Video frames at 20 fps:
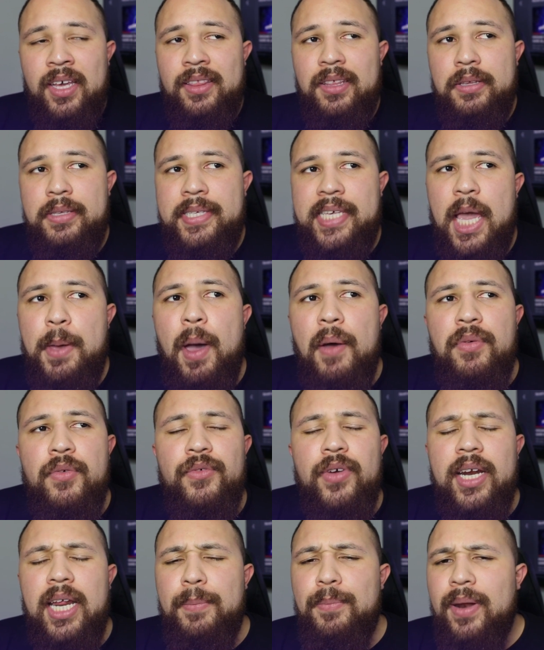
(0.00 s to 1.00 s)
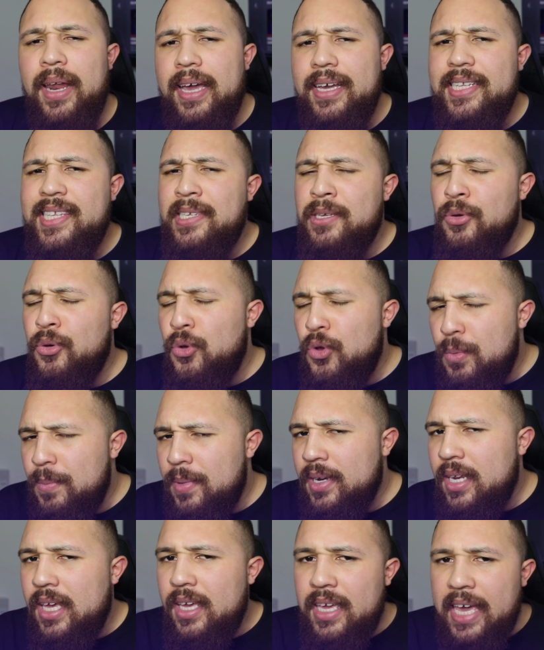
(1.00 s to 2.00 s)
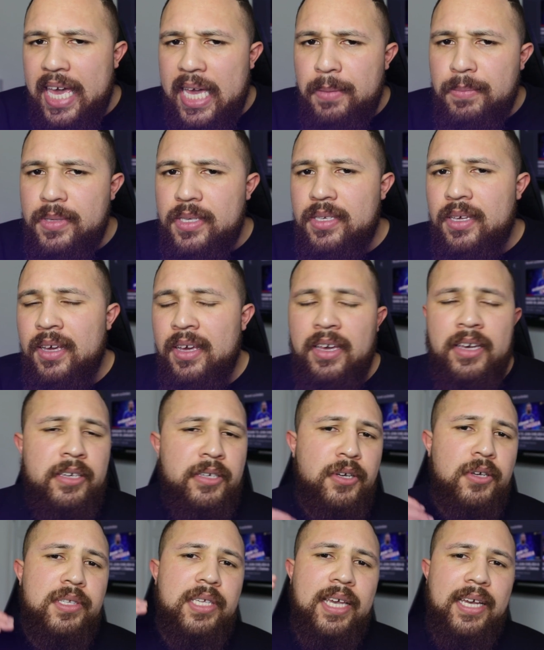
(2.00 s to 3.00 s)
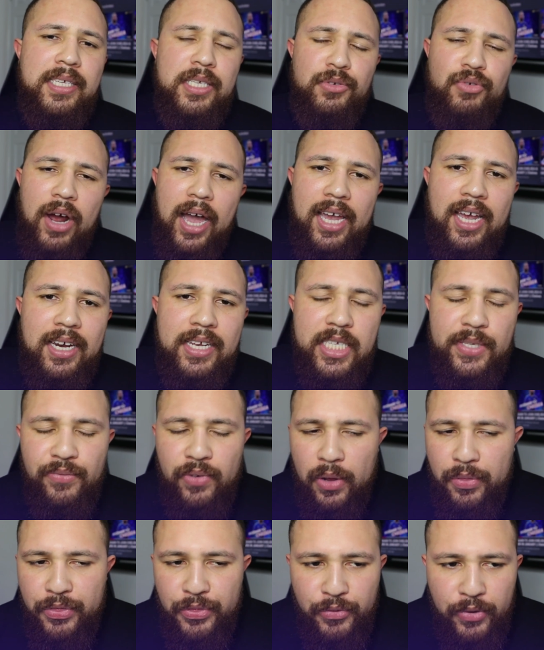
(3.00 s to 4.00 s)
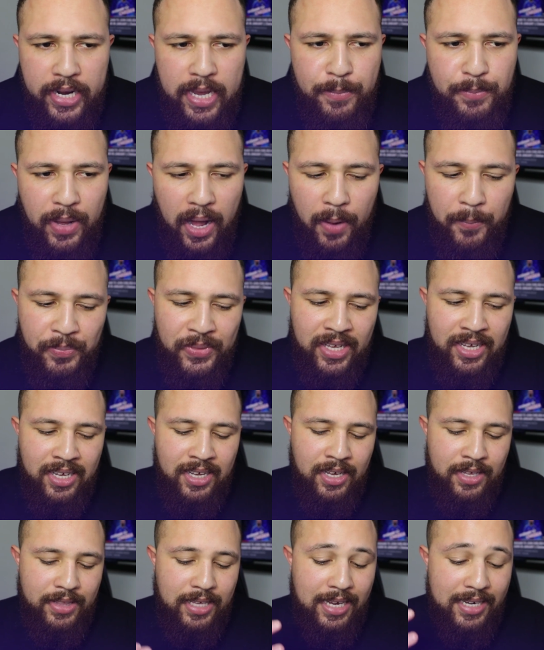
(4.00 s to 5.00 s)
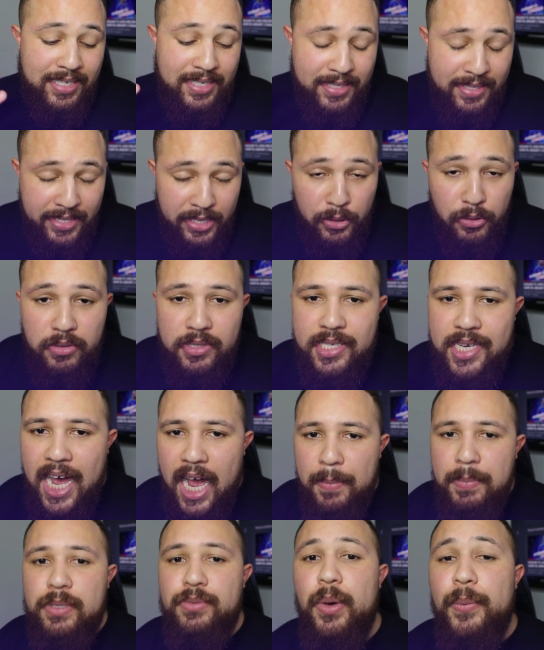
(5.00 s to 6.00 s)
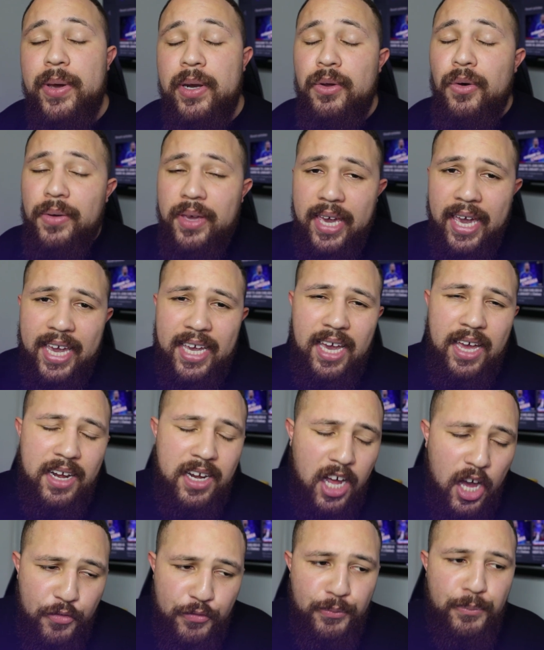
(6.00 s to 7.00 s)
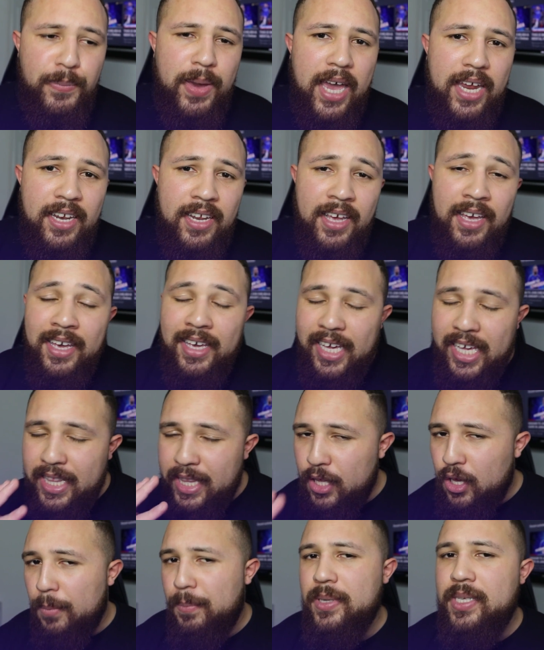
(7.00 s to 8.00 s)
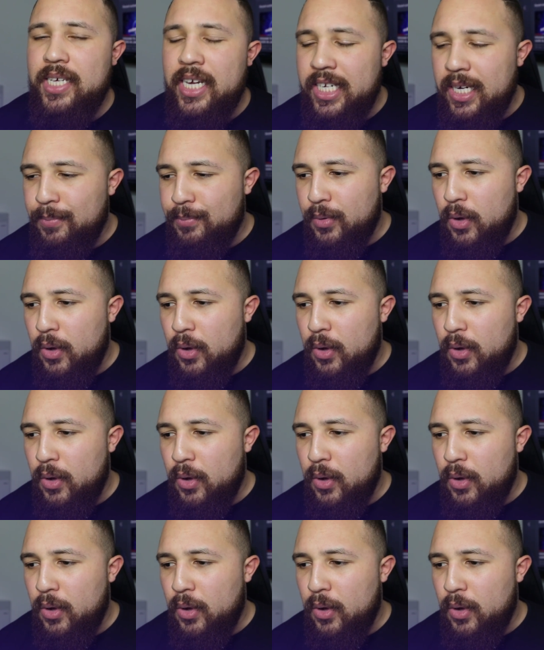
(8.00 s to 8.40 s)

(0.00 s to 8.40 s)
the team haven't really played too many games using a strikerless front three. But there are still times where we're not getting enough men in the opposition